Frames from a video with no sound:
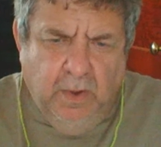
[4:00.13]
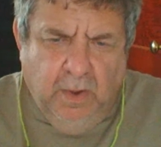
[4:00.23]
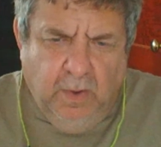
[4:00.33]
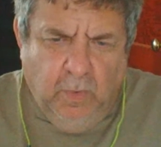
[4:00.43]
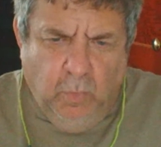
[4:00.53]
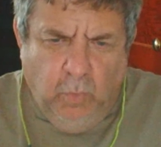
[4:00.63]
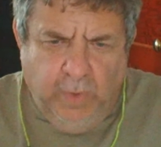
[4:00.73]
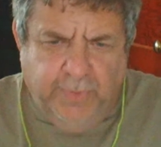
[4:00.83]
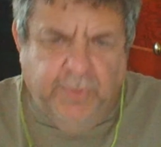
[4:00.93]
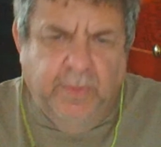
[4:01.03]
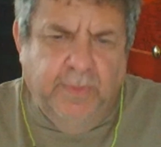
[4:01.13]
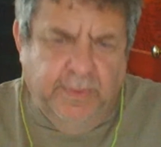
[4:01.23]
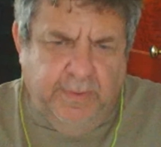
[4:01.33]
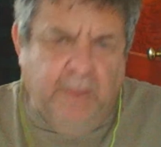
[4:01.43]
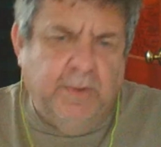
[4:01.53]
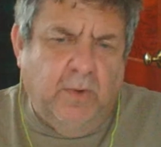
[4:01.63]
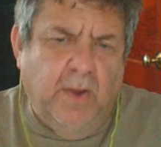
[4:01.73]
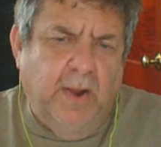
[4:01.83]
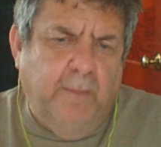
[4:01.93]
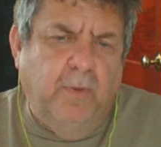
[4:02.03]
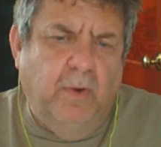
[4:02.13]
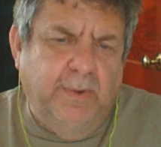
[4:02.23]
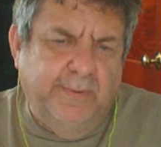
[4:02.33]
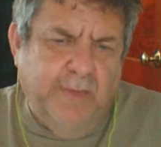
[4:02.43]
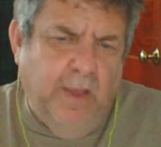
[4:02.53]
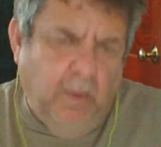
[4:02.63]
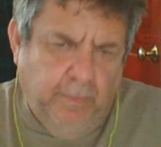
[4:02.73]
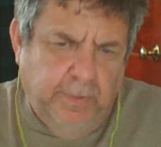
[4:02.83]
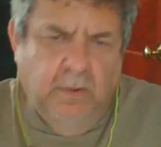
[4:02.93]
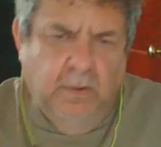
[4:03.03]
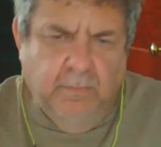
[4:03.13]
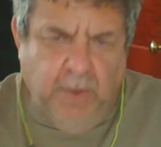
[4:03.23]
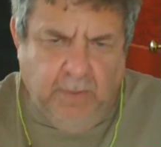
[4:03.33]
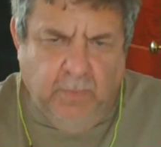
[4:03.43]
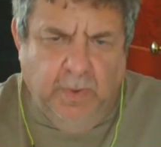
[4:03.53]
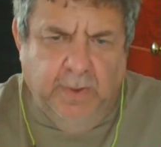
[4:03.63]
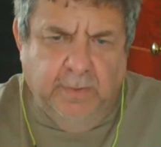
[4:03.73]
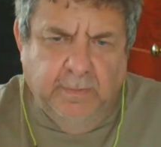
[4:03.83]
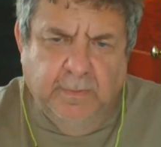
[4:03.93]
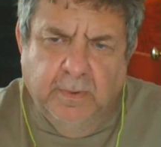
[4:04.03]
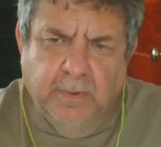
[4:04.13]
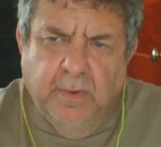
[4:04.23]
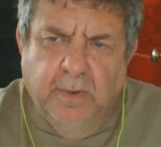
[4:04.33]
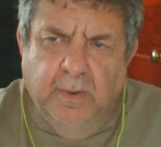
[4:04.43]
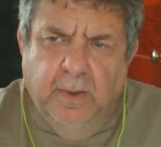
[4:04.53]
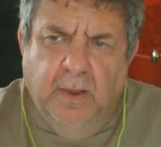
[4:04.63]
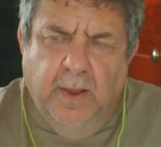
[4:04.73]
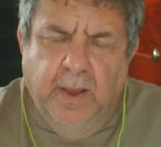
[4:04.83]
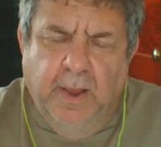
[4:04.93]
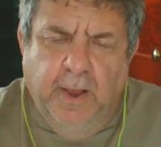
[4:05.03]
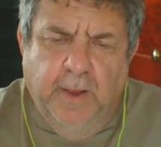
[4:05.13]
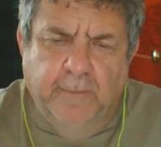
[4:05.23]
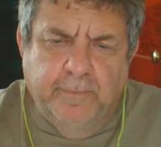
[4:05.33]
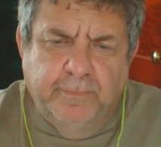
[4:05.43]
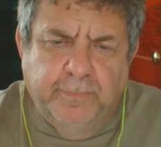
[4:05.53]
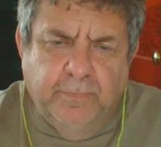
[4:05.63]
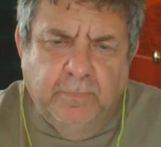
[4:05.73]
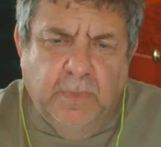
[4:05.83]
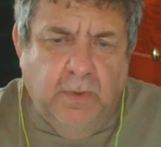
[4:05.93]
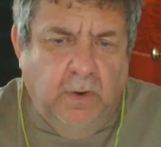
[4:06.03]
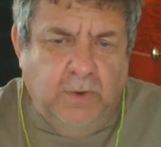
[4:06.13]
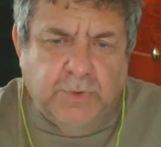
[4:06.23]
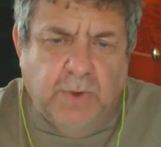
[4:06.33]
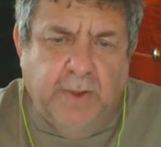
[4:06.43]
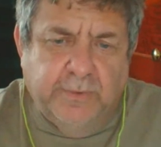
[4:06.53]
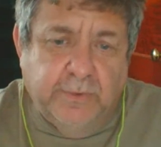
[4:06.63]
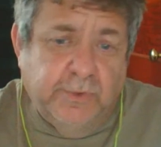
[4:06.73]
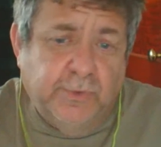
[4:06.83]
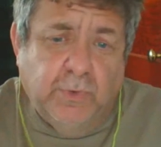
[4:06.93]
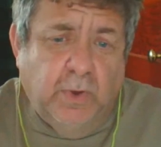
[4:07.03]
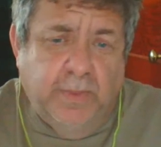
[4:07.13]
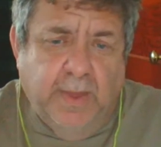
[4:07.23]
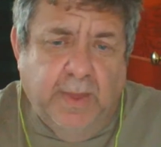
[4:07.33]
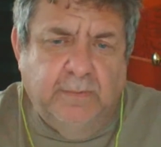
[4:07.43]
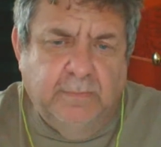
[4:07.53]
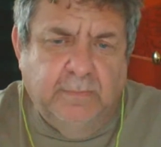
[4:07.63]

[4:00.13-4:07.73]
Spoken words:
with the Democratic Party's help, by the way, are trying to destroy that